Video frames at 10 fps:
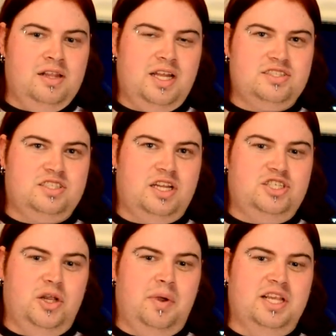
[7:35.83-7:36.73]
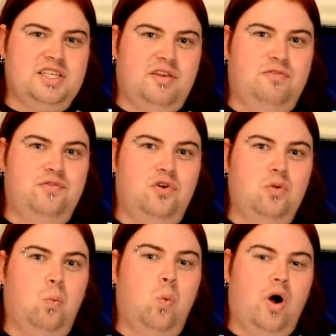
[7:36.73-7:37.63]
That statue is a
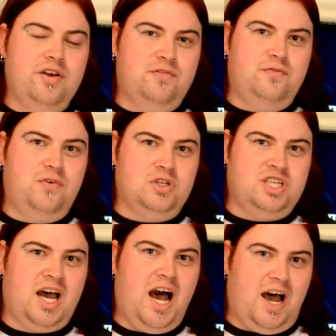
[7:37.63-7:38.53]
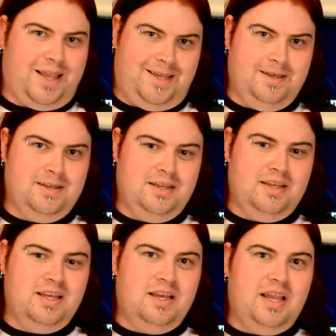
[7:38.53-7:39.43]
full 1 foot high.
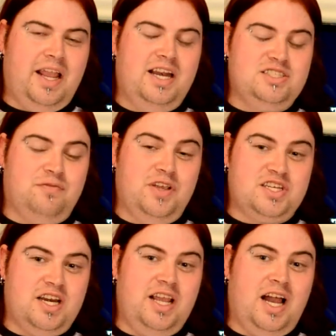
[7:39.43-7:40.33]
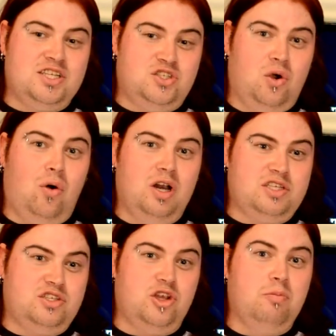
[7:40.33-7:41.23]
It is officially as tall
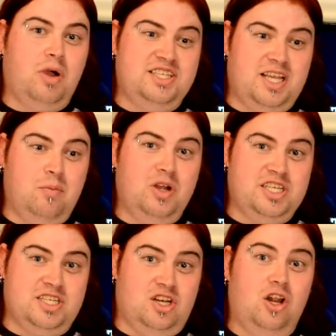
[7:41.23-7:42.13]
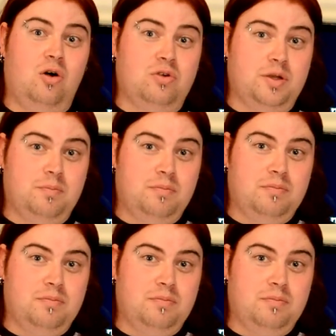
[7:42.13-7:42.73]
as a Subway sandwich is long.